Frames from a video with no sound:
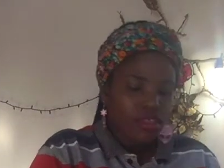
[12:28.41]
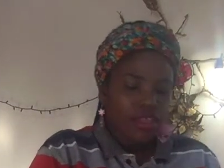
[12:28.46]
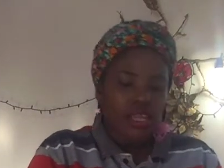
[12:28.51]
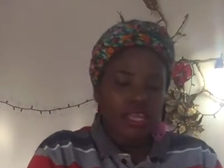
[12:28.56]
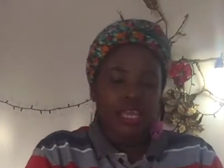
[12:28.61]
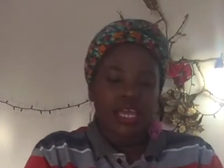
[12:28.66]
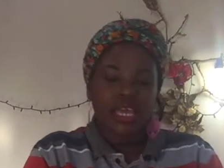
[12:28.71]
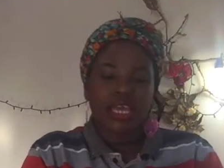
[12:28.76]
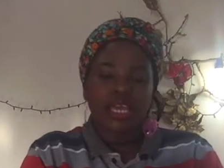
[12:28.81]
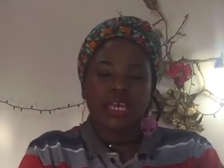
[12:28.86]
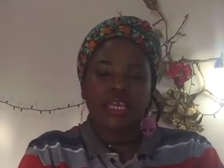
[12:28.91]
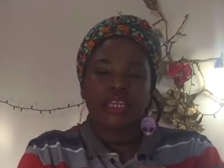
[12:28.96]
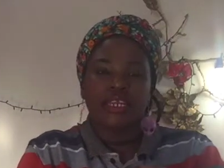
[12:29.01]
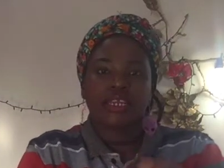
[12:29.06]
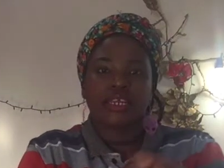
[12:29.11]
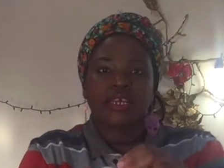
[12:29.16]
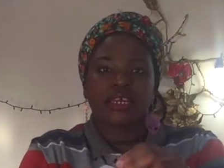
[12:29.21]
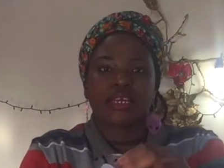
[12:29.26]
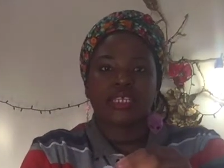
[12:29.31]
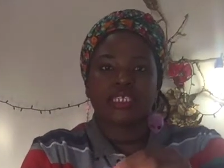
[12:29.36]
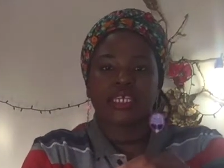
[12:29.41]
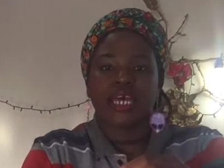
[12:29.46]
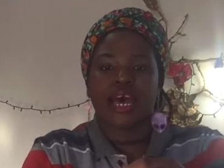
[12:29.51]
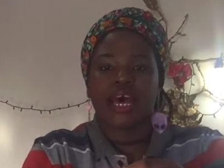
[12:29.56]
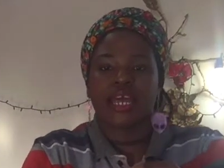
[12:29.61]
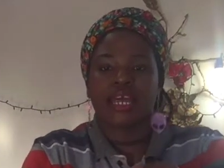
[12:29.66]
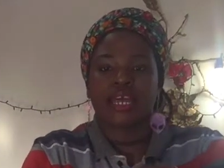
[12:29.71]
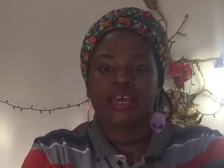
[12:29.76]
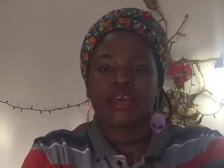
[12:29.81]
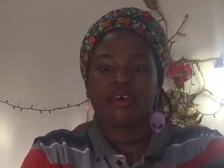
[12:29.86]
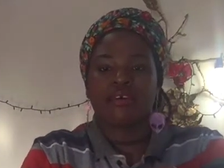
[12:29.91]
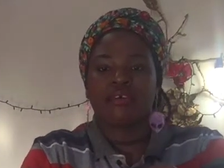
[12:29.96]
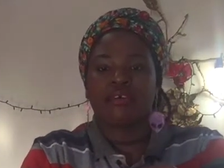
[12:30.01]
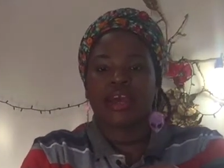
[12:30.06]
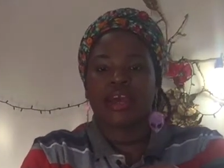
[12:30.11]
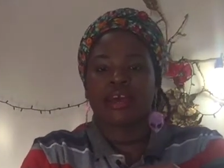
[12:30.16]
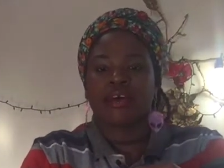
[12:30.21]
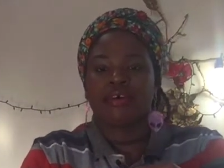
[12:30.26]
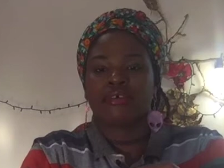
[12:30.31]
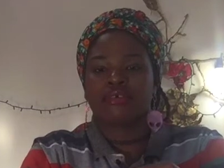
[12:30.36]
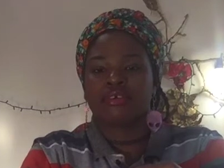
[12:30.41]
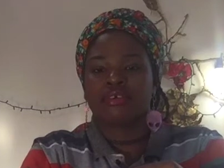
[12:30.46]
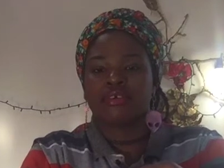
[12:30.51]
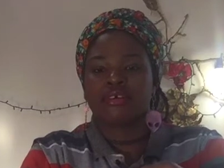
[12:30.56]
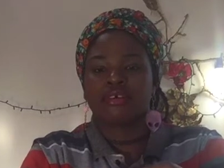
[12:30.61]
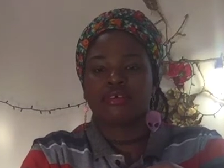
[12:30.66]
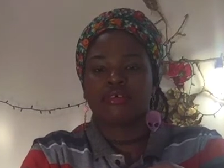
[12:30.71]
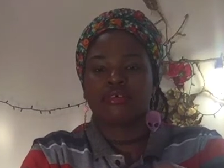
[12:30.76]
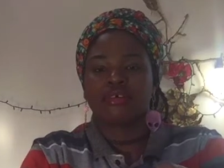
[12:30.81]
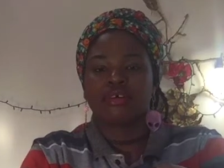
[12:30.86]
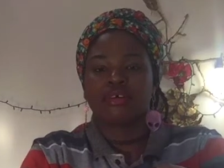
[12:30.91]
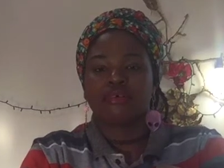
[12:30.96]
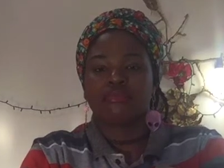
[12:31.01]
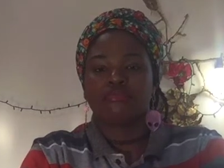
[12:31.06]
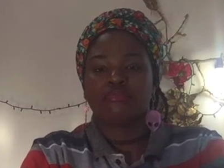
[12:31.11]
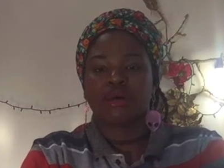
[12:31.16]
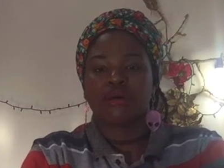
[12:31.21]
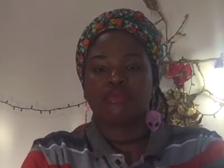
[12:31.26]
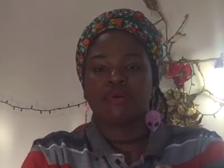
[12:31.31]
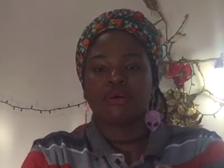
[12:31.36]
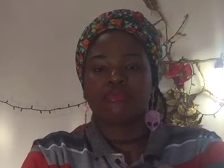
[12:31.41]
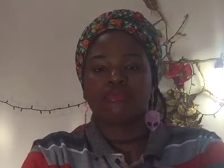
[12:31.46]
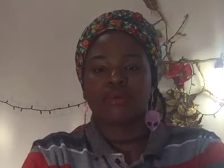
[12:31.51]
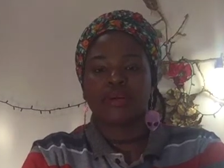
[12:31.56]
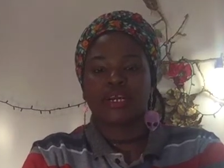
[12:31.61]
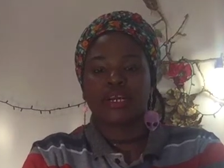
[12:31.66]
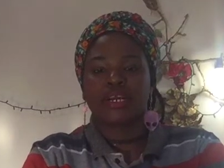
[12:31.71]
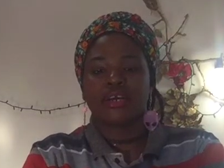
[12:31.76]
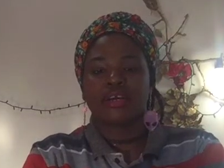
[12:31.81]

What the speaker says: and tie it around my bookmark